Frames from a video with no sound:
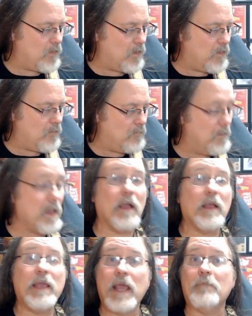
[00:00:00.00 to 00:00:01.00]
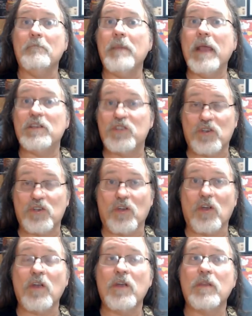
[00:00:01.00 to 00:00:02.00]
make
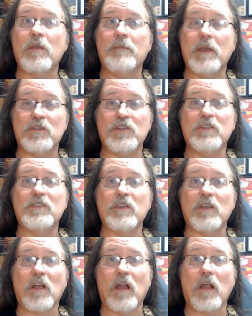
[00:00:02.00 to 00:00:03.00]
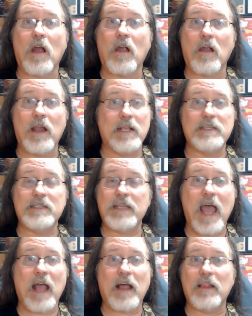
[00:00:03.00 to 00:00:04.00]
sure the pitches are
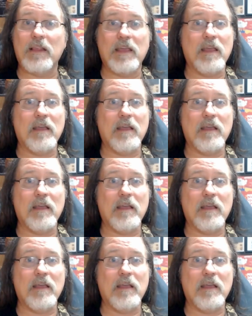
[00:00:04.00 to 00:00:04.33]
exactly.